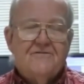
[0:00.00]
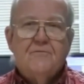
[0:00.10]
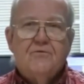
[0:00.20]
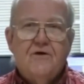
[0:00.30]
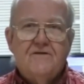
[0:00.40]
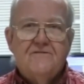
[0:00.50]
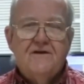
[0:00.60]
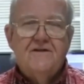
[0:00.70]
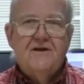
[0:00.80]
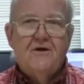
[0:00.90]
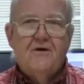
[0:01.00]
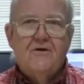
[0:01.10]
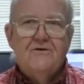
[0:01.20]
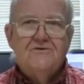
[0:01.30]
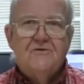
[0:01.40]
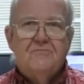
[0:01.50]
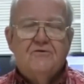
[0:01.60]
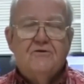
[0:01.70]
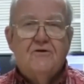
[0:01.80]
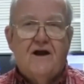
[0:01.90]
suppressing the
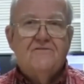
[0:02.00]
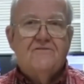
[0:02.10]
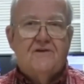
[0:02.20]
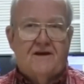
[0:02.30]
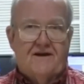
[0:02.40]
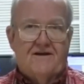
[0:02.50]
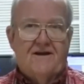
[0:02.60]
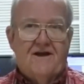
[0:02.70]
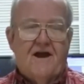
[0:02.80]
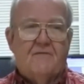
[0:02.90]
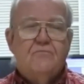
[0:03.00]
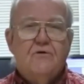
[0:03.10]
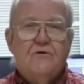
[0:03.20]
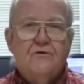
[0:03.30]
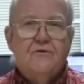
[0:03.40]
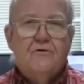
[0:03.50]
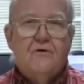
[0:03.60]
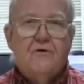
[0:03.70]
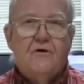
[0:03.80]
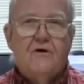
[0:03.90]
urge to procrastinate and
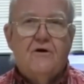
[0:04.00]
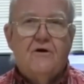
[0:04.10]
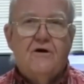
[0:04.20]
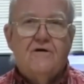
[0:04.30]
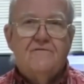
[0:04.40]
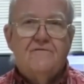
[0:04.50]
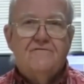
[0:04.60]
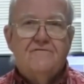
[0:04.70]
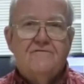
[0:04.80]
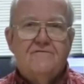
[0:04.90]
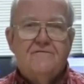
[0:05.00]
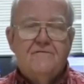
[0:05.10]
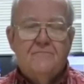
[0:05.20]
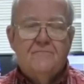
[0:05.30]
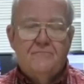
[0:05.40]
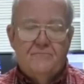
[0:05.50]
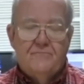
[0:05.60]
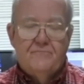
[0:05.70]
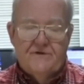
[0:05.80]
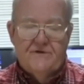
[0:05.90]
put off
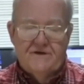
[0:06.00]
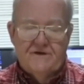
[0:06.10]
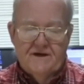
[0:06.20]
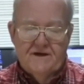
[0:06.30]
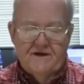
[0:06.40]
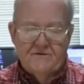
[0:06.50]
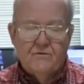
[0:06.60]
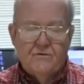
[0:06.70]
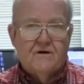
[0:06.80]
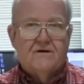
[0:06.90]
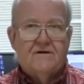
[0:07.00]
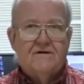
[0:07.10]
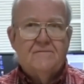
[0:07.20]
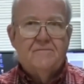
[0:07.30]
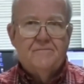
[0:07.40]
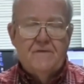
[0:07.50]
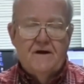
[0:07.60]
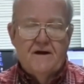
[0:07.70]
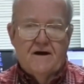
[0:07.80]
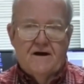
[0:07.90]
beginning the work.
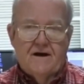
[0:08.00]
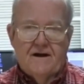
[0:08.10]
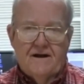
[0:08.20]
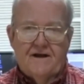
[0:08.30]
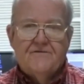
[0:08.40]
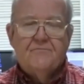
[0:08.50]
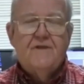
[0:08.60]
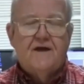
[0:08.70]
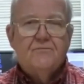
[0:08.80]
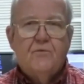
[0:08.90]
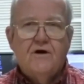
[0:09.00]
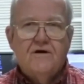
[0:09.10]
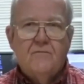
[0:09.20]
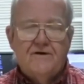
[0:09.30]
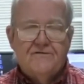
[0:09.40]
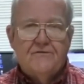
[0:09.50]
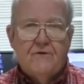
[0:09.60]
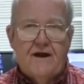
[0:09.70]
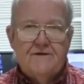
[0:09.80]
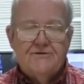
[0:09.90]
And that's part of
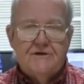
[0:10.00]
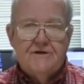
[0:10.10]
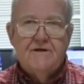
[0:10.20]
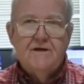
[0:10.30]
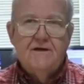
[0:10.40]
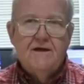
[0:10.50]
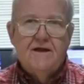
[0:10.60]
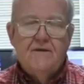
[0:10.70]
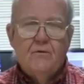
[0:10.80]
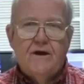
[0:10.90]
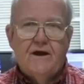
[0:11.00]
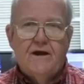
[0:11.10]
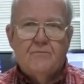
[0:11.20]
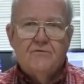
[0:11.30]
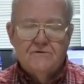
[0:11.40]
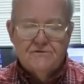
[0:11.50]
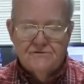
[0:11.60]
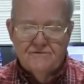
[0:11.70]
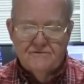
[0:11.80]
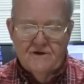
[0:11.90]
my strategy in the way
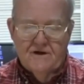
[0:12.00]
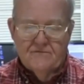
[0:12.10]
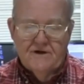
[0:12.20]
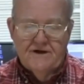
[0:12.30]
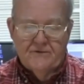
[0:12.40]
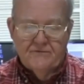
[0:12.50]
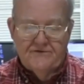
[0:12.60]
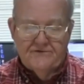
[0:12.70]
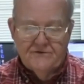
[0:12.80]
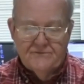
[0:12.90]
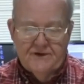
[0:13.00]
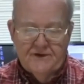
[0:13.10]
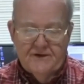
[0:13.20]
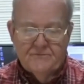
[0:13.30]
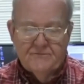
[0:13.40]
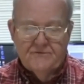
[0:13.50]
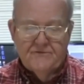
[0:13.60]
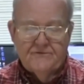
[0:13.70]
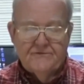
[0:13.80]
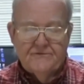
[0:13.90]
I approach writing research
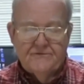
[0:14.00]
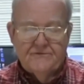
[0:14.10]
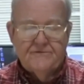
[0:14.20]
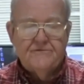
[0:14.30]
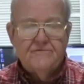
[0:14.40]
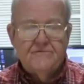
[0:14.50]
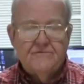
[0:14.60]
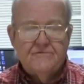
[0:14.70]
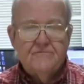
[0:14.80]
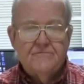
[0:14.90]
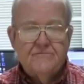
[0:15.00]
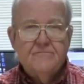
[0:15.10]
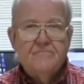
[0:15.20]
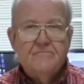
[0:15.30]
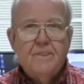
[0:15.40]
papers.